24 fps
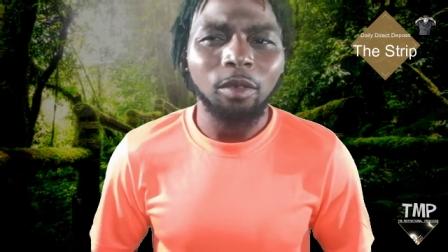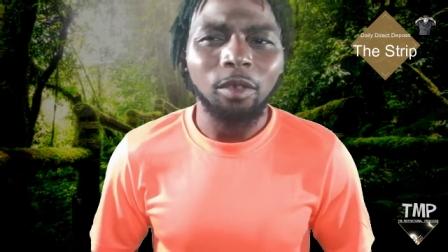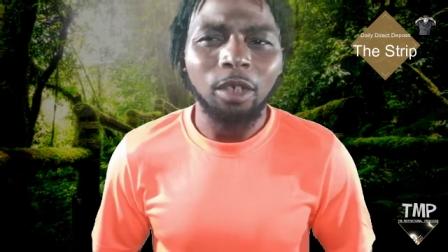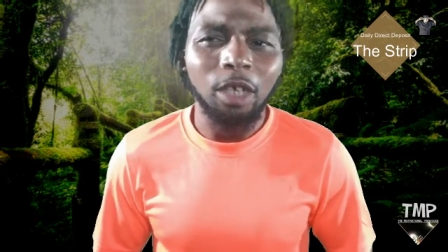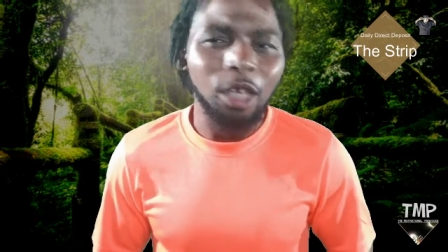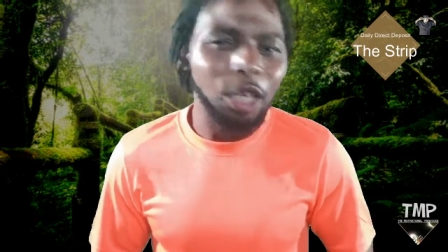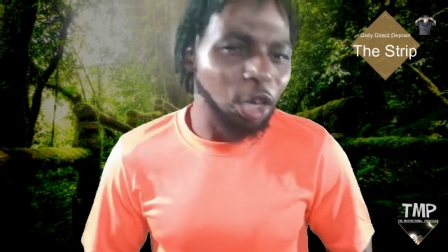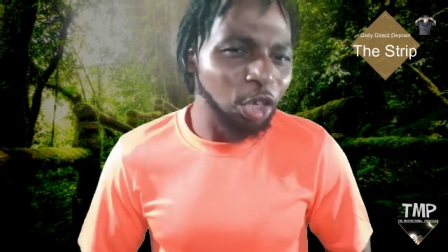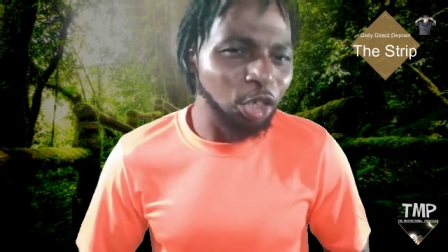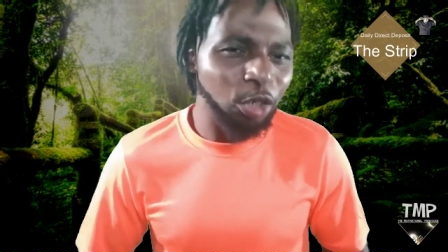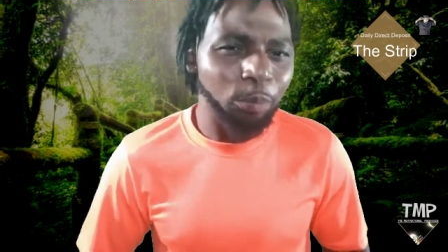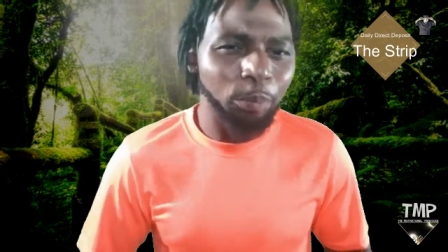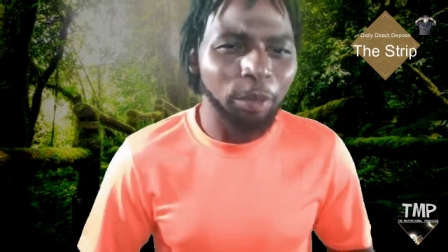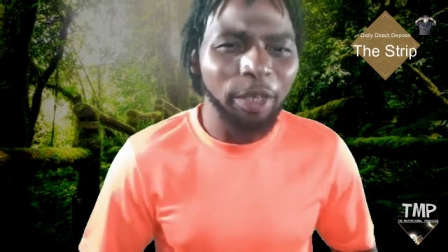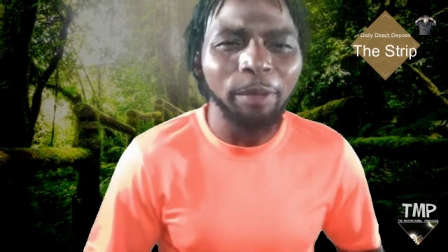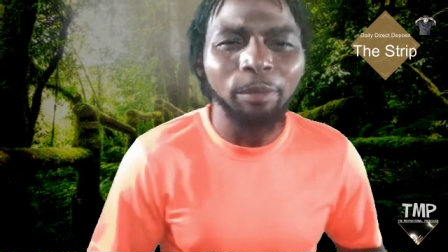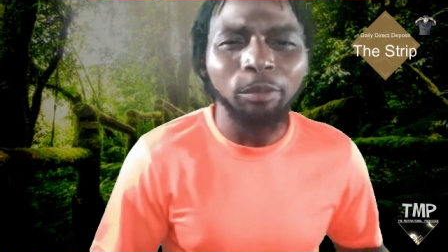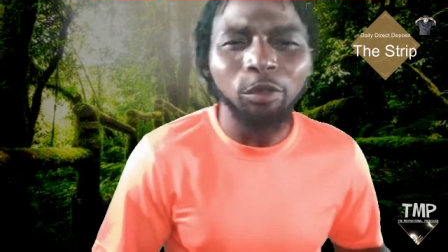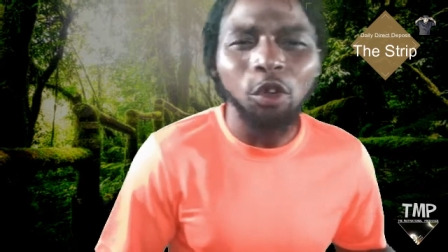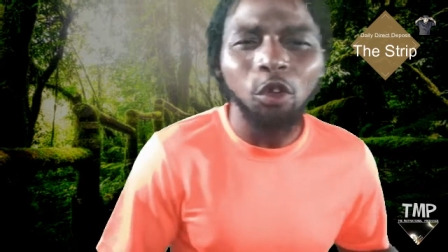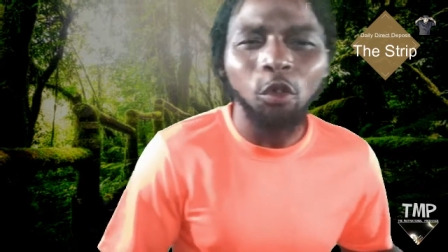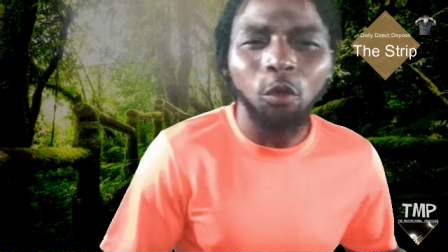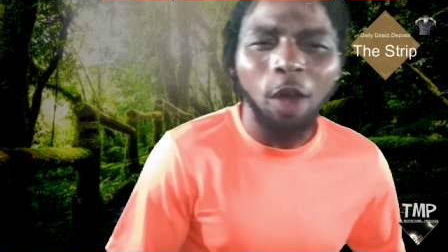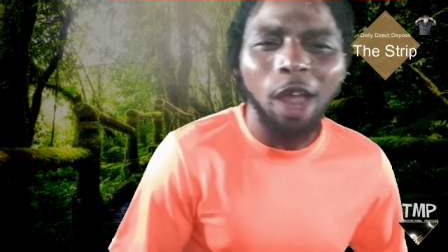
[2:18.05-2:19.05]
Love the
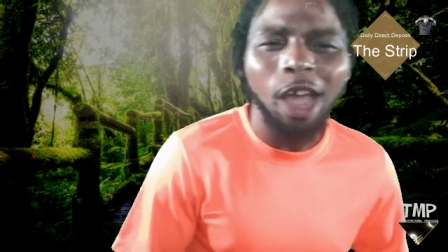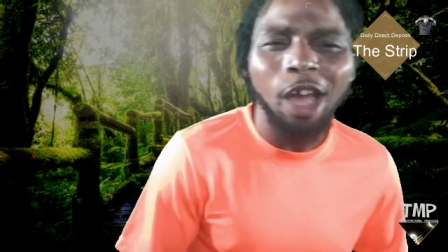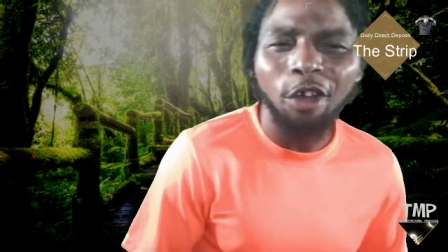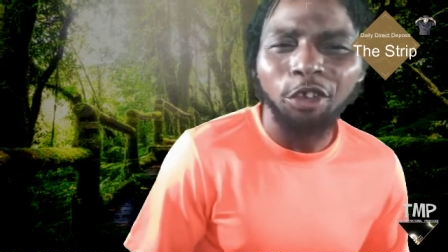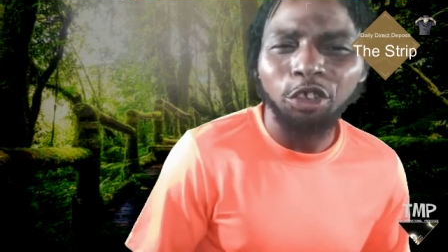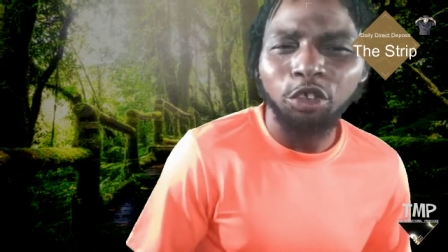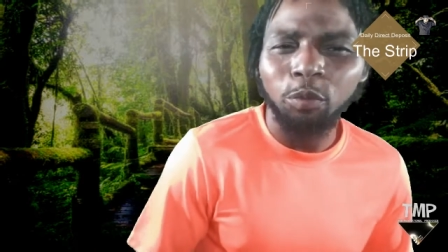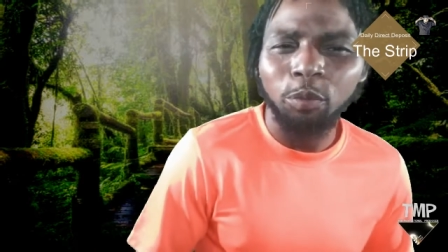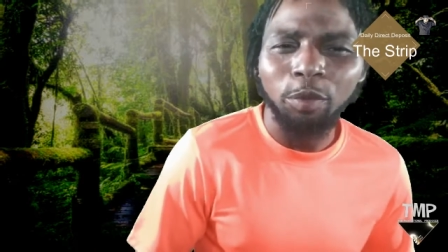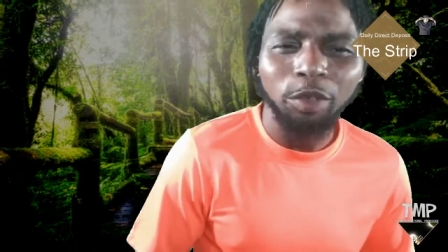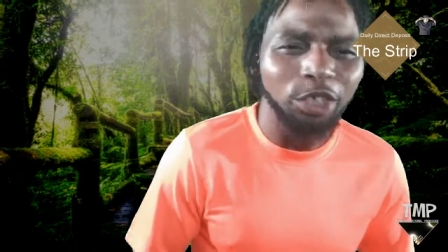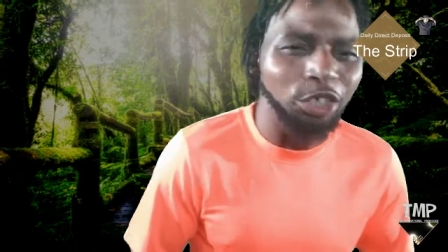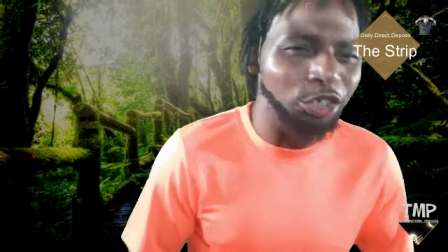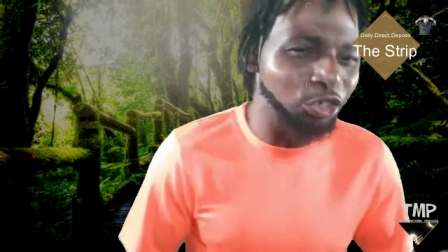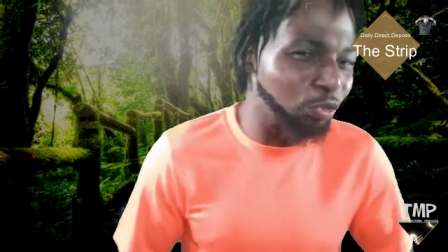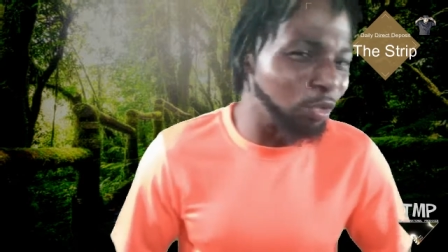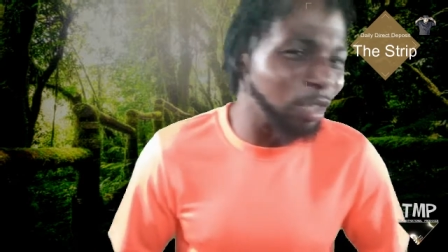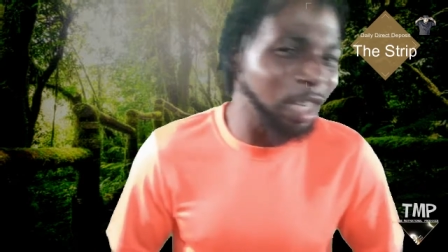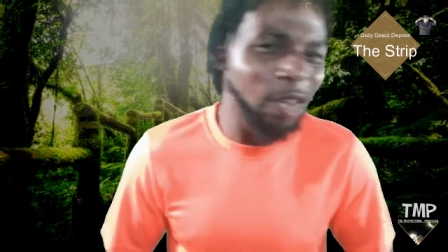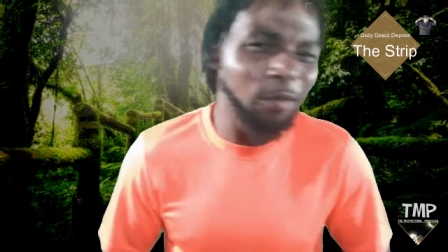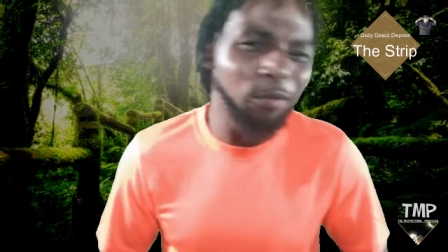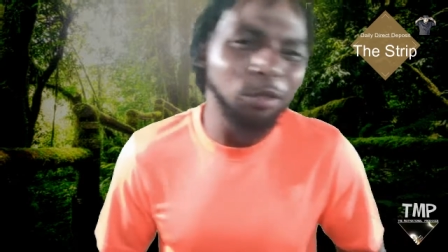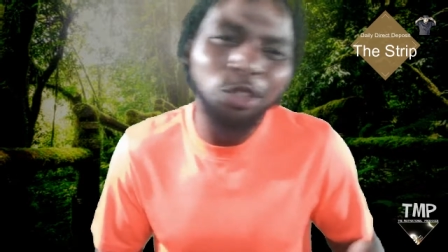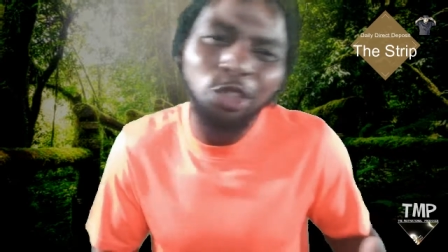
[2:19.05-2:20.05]
people around you because you
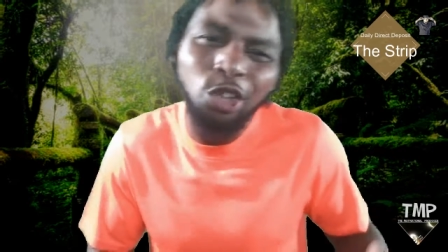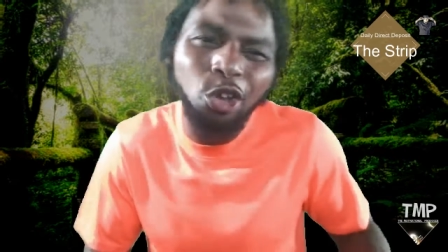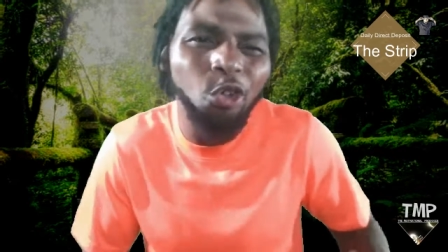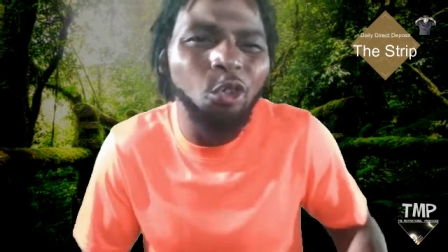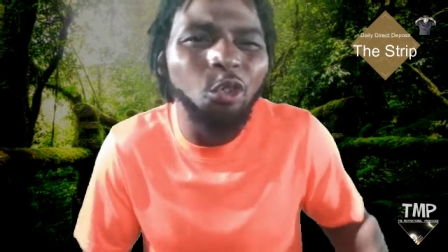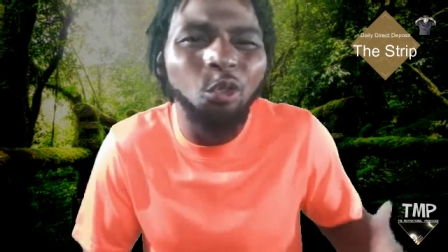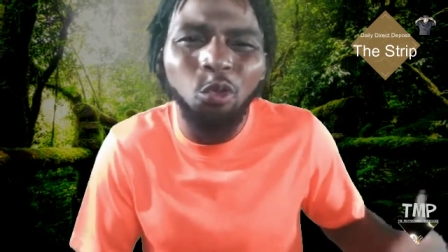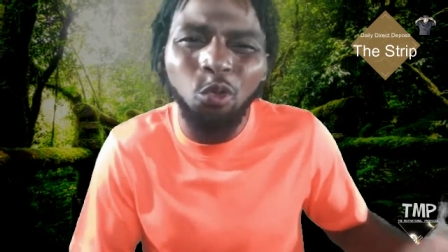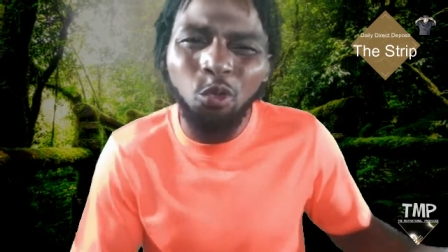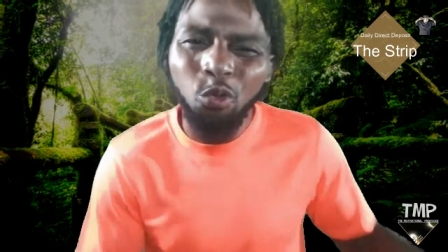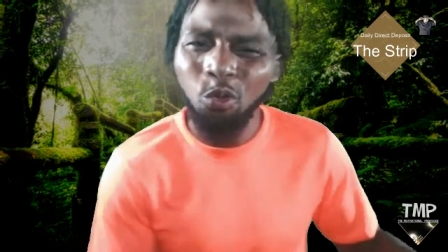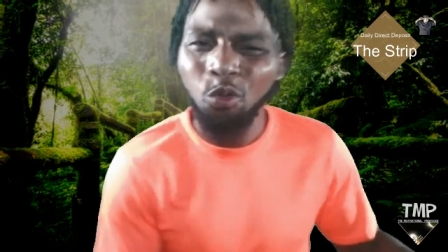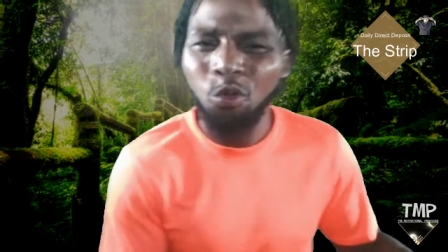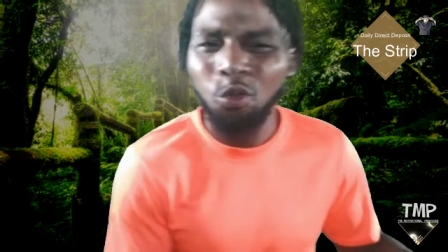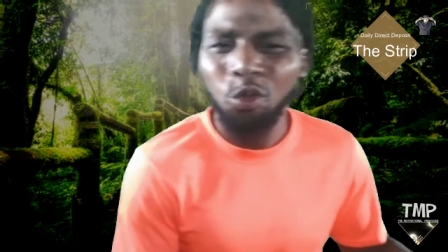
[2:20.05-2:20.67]
never know.